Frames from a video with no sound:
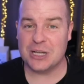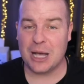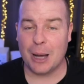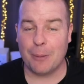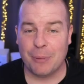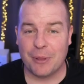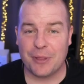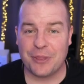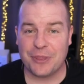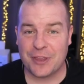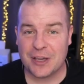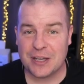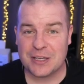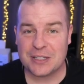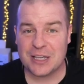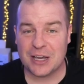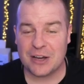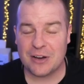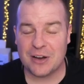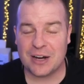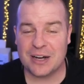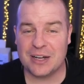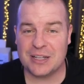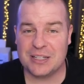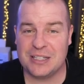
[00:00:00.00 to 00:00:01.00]
a couple of things that
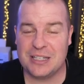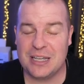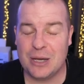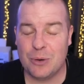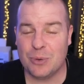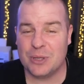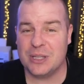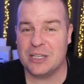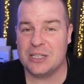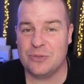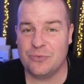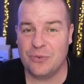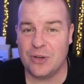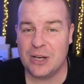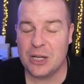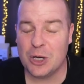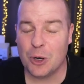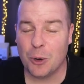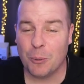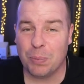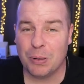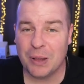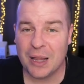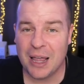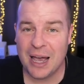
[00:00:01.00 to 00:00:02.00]
you're gonna see when this
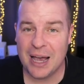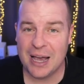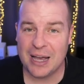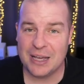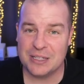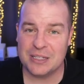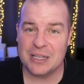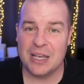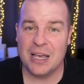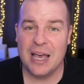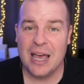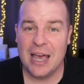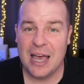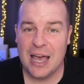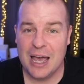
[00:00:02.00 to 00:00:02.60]
video plays